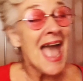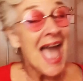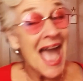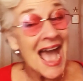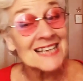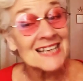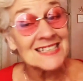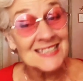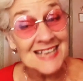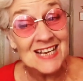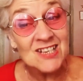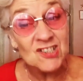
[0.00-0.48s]

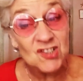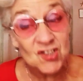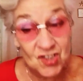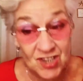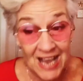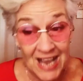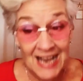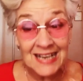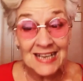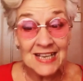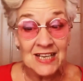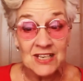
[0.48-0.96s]
as a
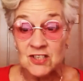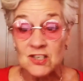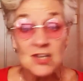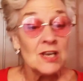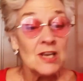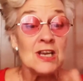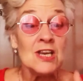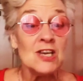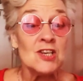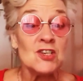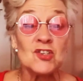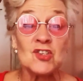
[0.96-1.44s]
second
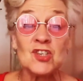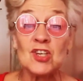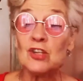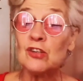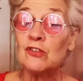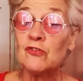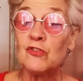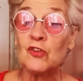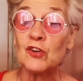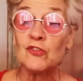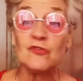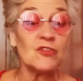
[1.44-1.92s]

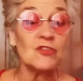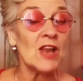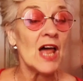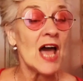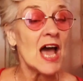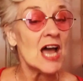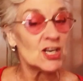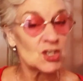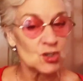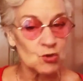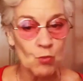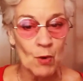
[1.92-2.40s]
silver
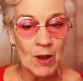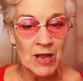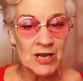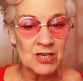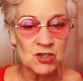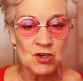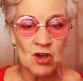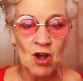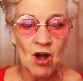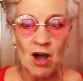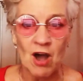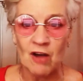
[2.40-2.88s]
flash
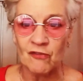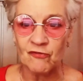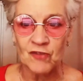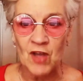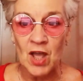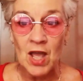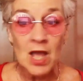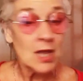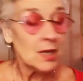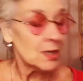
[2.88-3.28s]
went off.